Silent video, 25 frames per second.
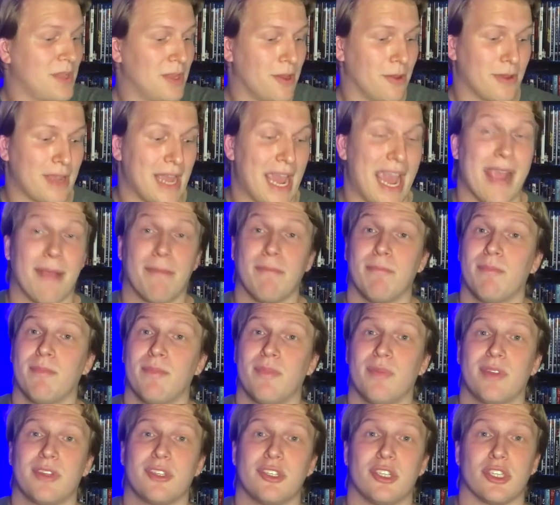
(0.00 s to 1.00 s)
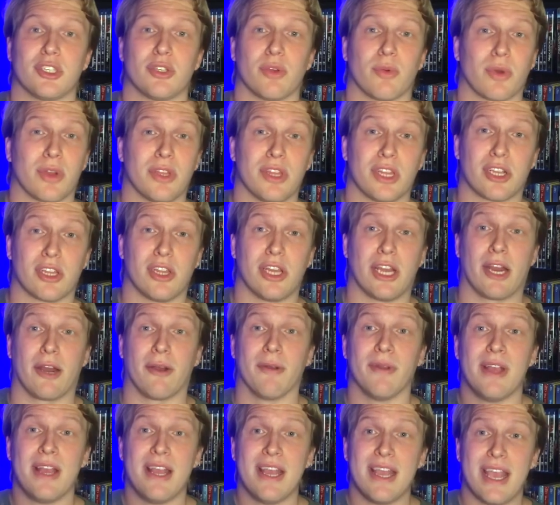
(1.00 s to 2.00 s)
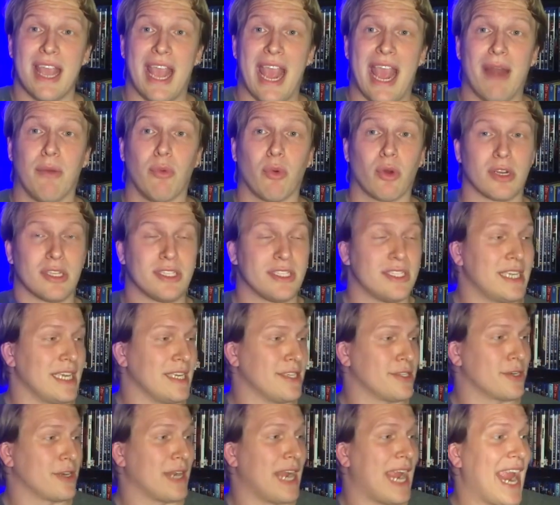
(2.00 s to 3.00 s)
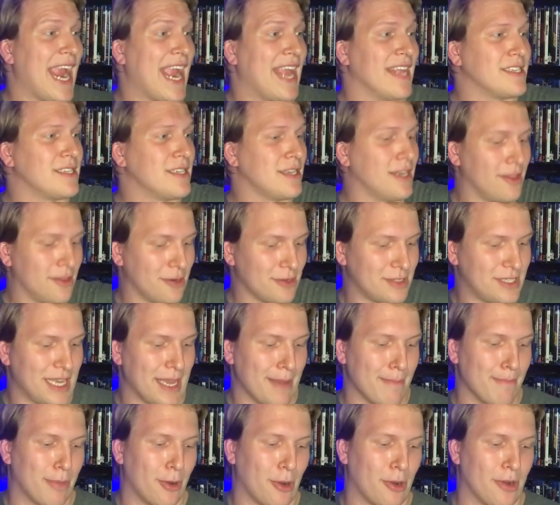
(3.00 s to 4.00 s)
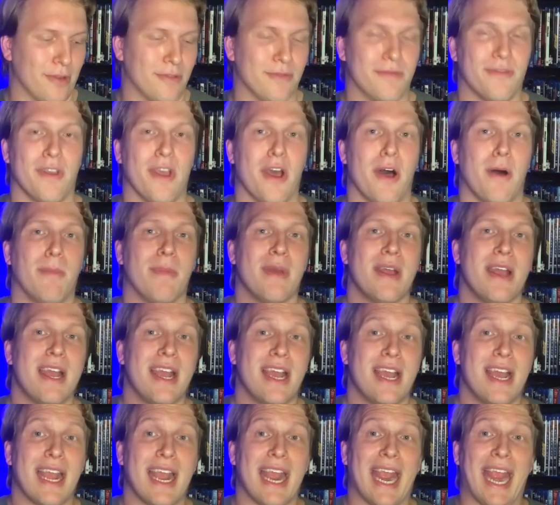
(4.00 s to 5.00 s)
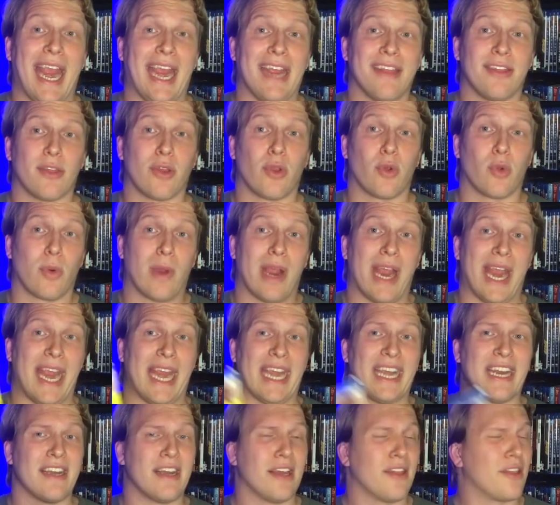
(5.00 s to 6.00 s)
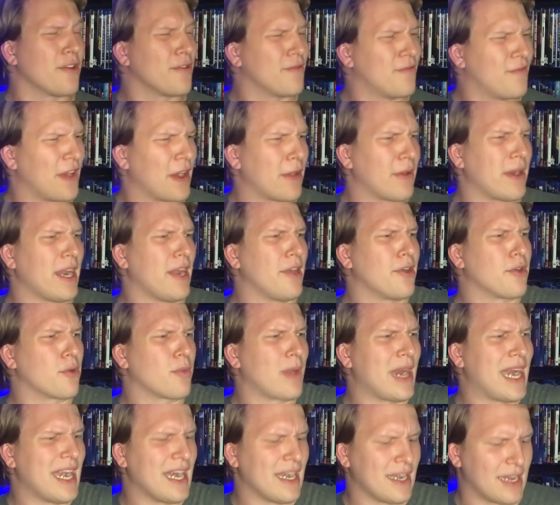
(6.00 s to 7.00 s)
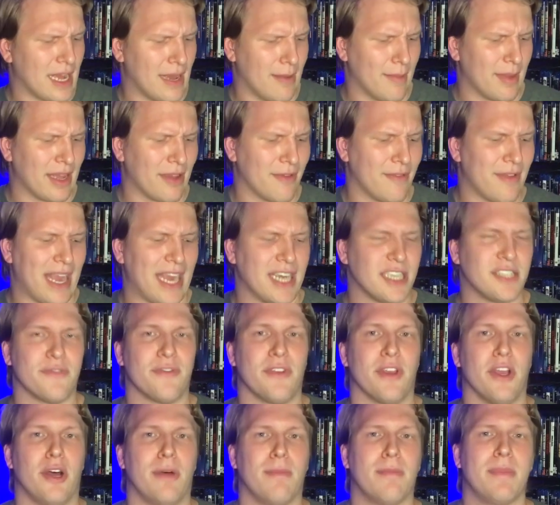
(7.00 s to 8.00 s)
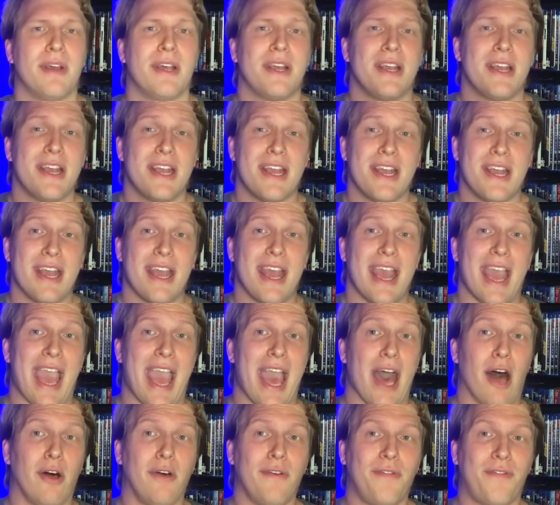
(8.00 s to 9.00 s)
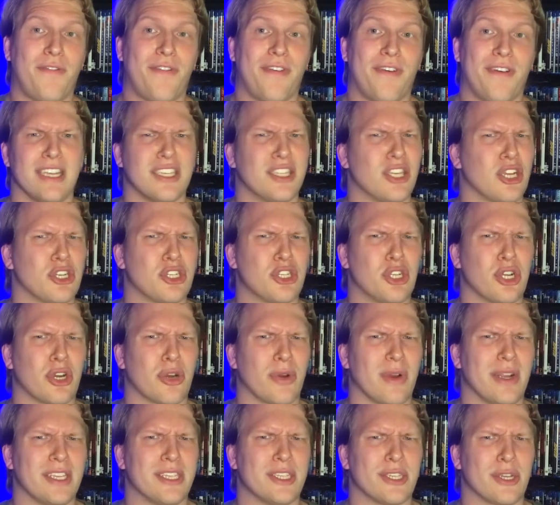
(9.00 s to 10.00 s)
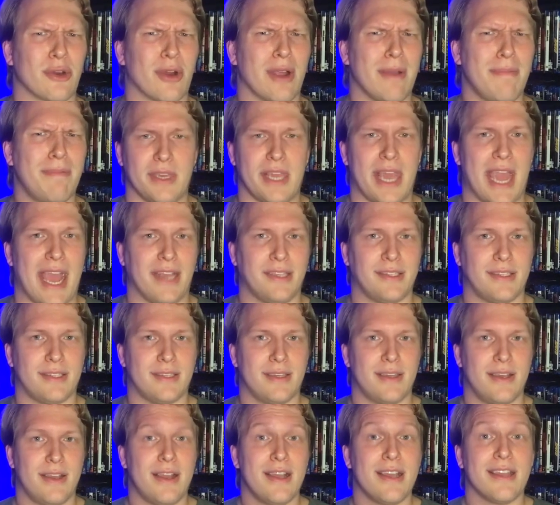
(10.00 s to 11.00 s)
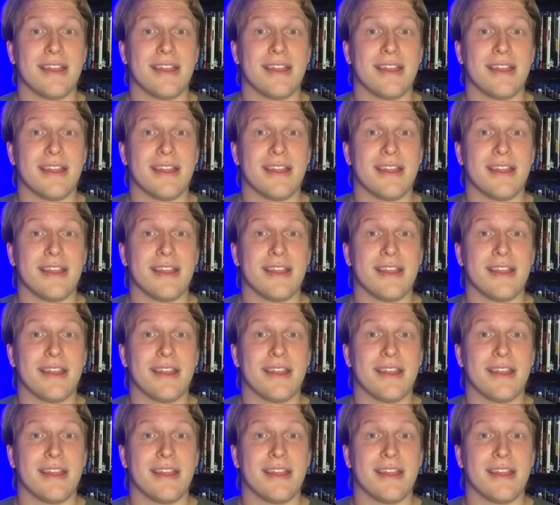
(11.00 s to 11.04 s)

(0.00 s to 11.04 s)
Okay, just so we're in the clear. Edward Scissorhands, another Tim Burton film. Eighth Grade, another very underrated coming-of-age film. Elf, is there sugar and syrup? Yes.